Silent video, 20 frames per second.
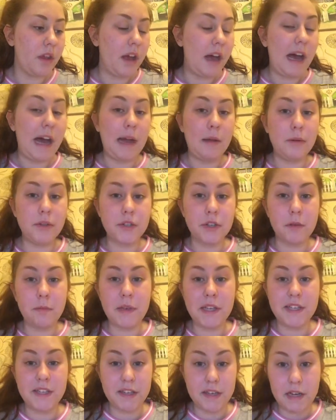I was
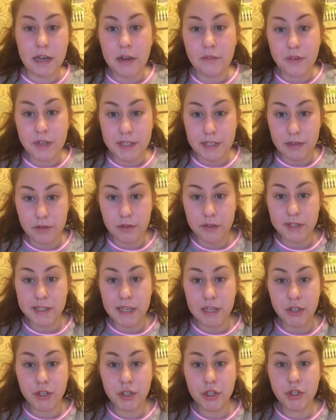committed in every single
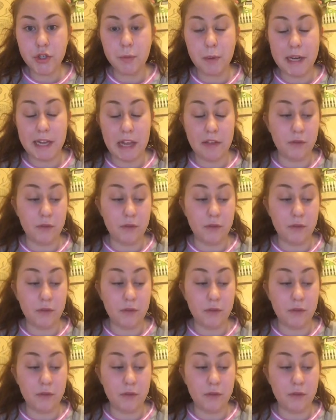session, so I gave